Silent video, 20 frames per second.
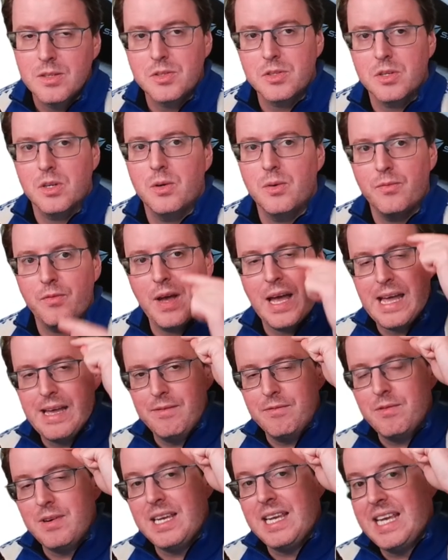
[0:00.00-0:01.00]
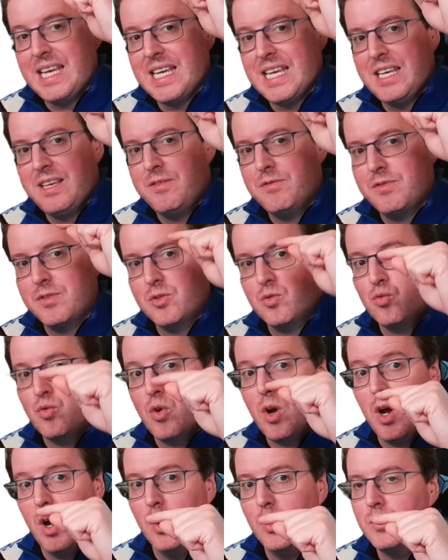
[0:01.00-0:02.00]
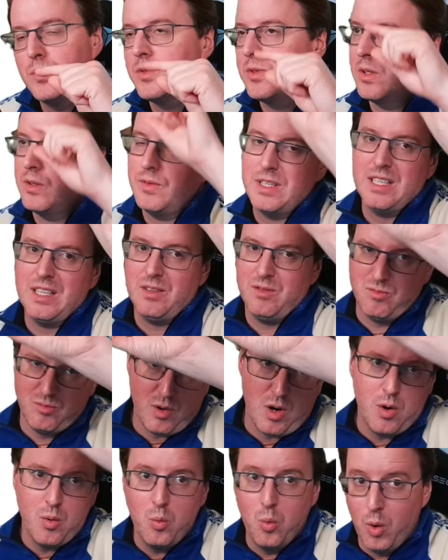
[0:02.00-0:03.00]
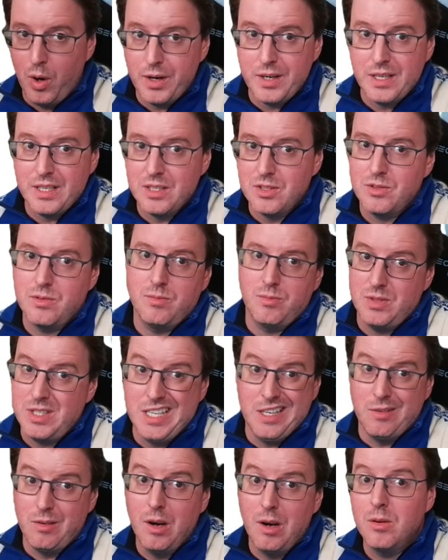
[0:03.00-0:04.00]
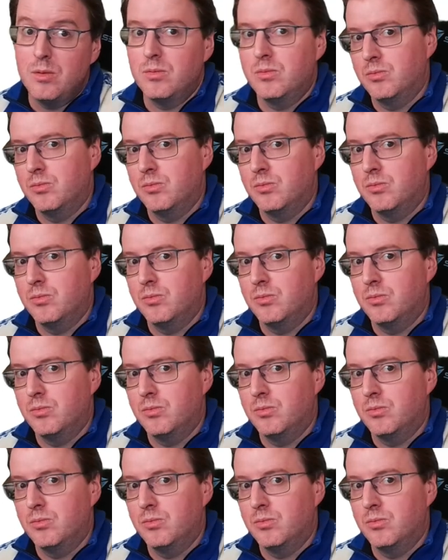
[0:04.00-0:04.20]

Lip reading: So for every even row, so if you think row 1 is 0,